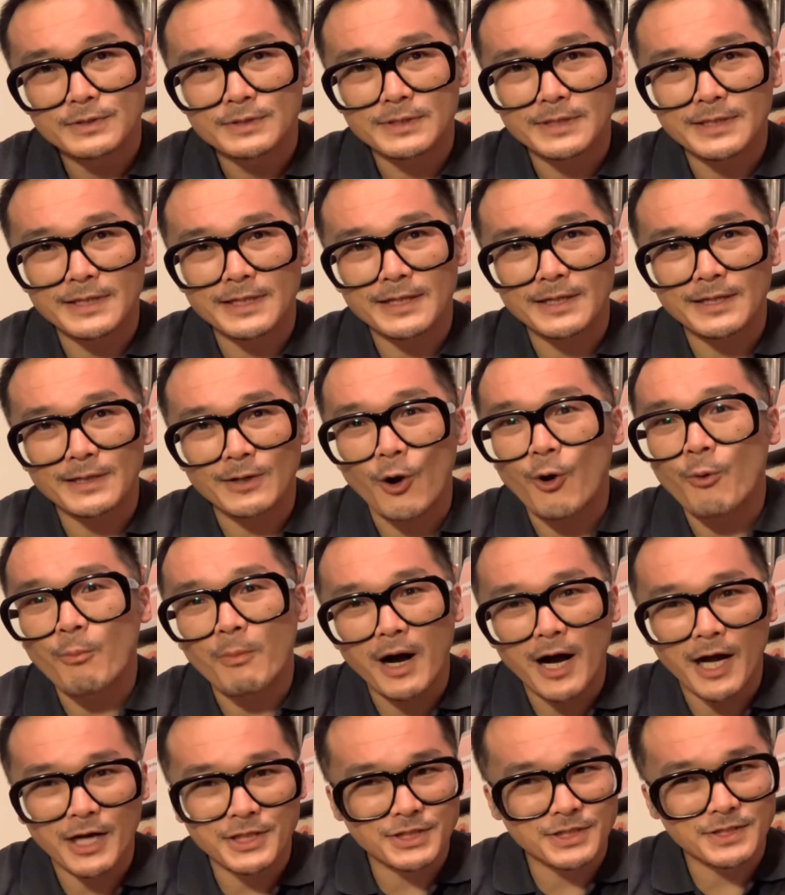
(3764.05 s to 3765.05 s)

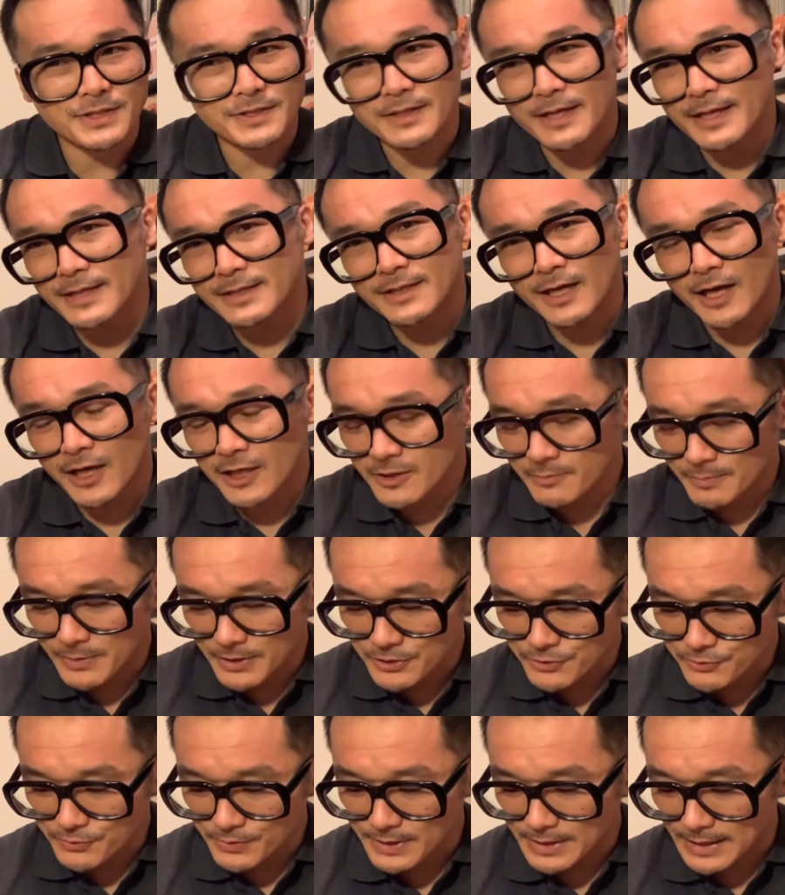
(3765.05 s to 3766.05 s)
homages like
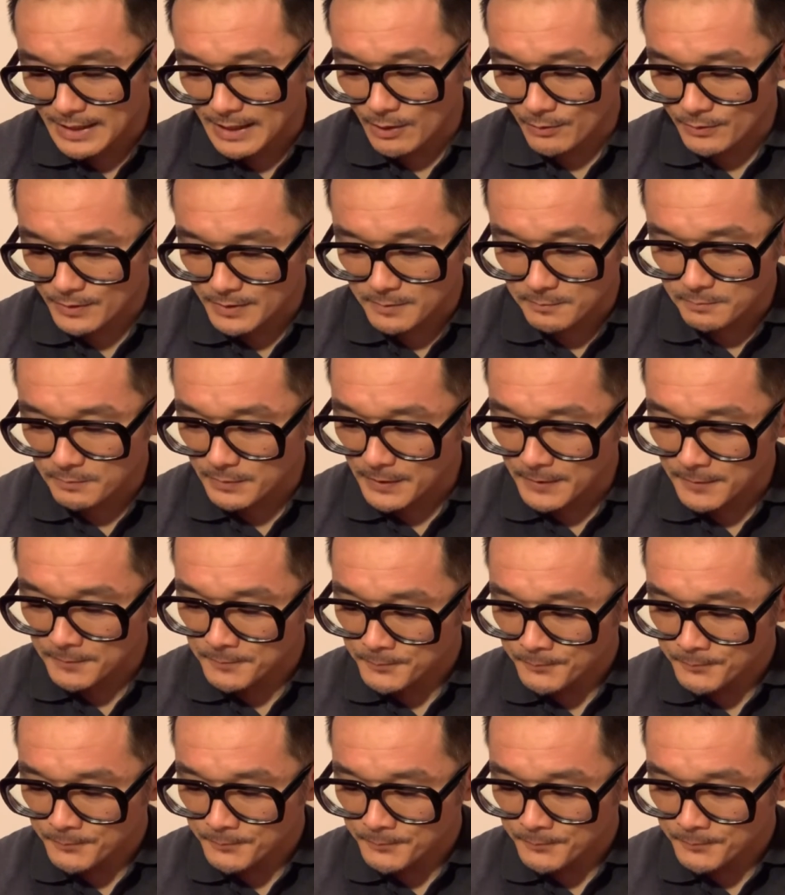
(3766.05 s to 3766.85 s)
Documentary Now can be.